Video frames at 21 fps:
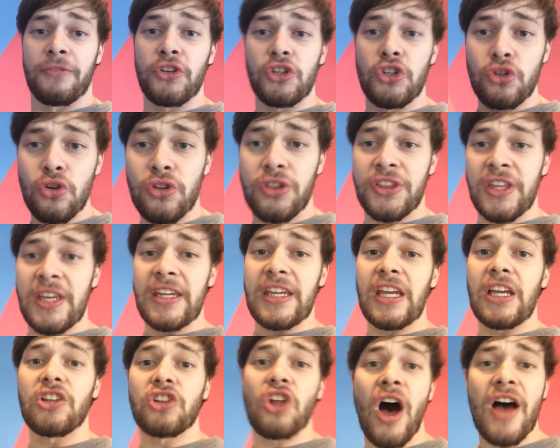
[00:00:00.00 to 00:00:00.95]
of you
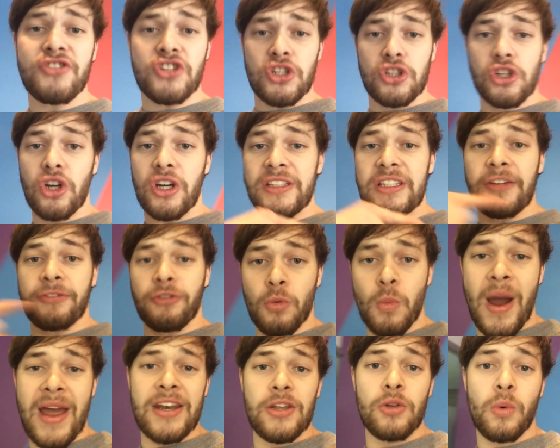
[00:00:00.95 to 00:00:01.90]
thinking life should look a
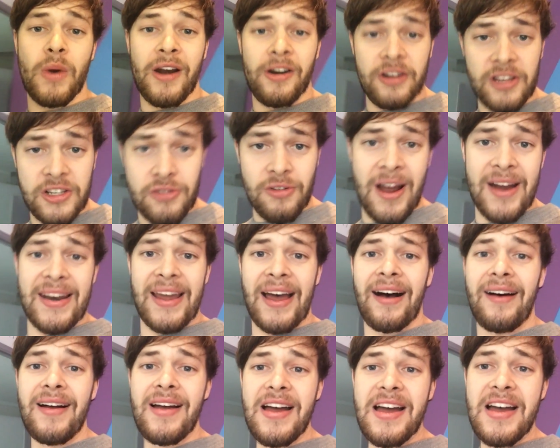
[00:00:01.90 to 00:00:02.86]
different way to where it is right
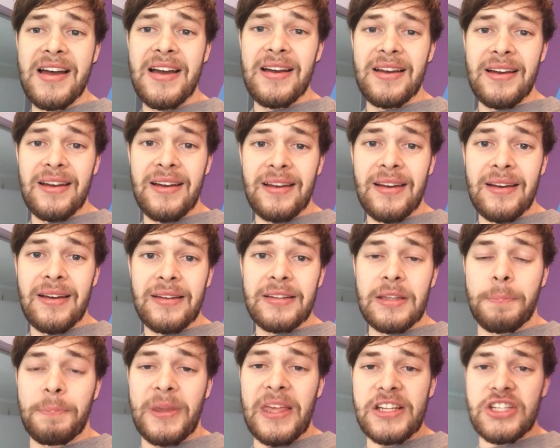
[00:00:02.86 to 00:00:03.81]
now.
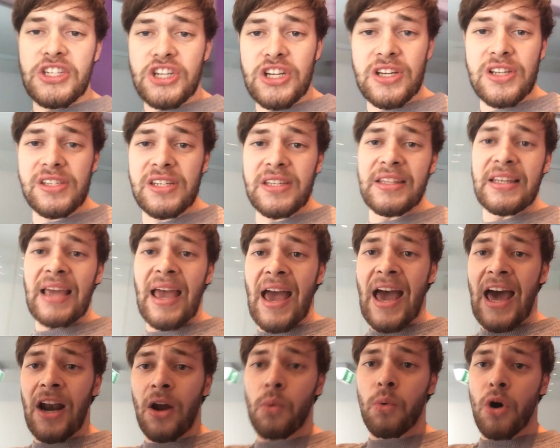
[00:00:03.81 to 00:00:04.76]
The pictures in the
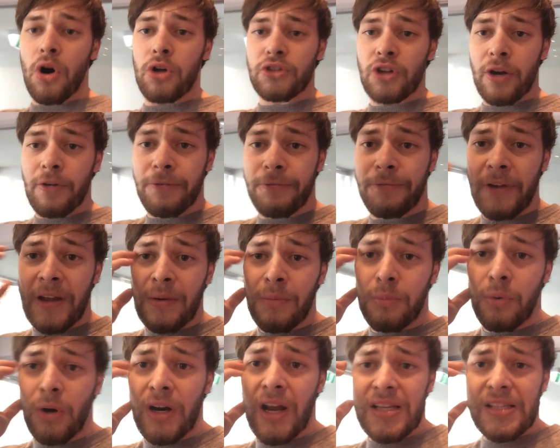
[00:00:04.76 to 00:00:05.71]
outer world don't
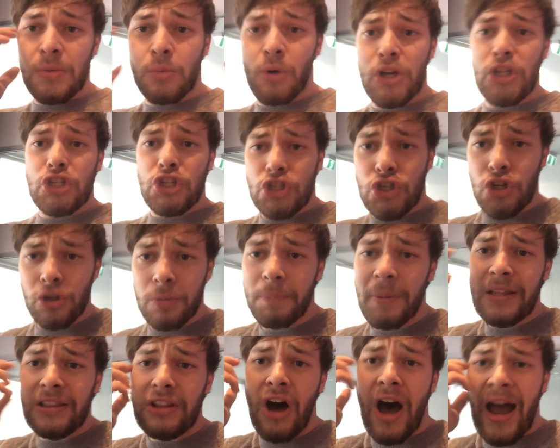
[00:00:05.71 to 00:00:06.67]
fit what it should
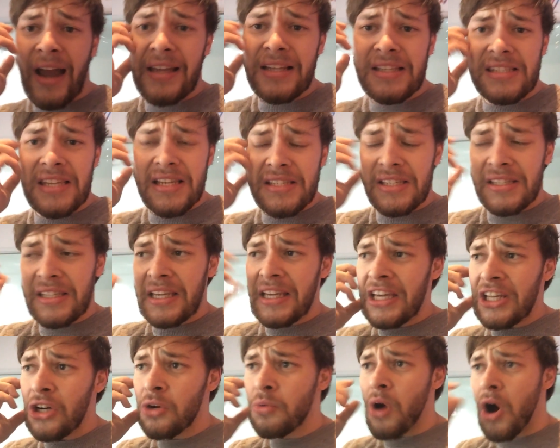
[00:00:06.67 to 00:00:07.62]
be like. It says in the
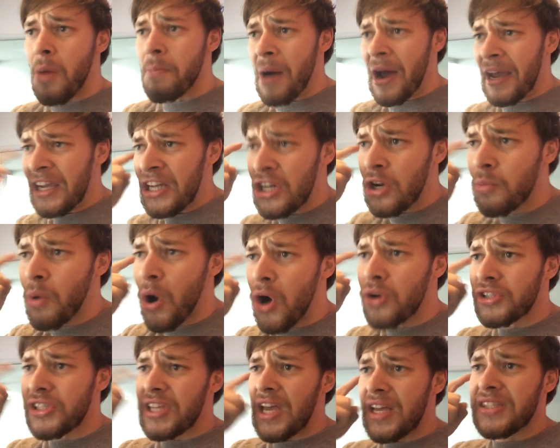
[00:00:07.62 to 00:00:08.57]
inner world. My inner
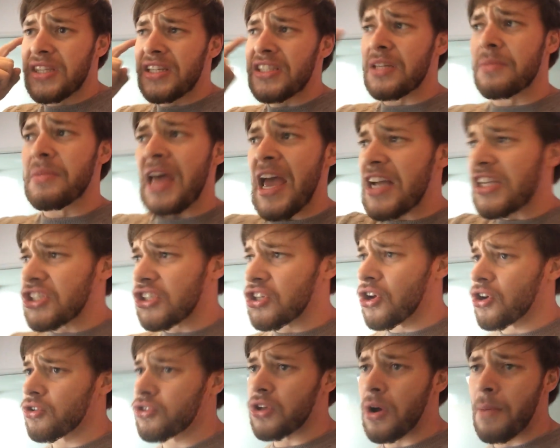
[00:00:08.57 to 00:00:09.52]
world says this and the
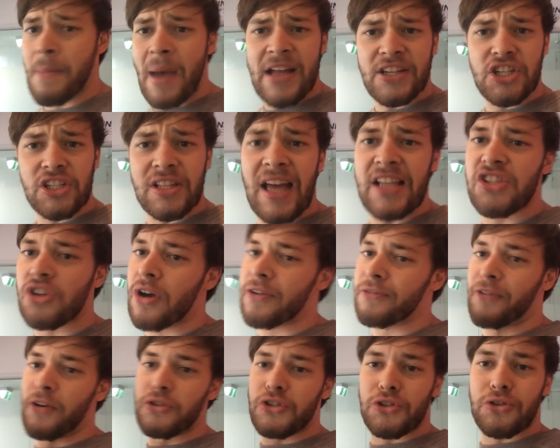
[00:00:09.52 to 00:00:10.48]
external is not matching that, so
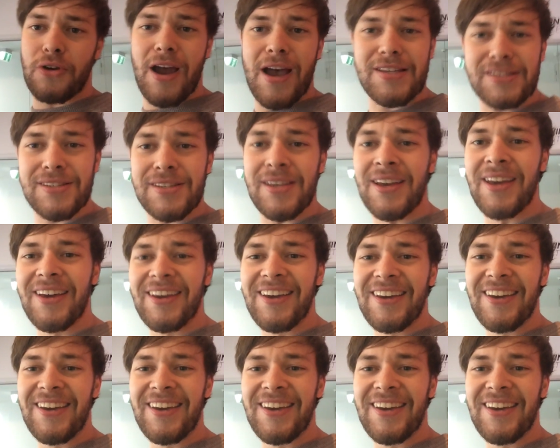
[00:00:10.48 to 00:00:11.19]
I feel stress.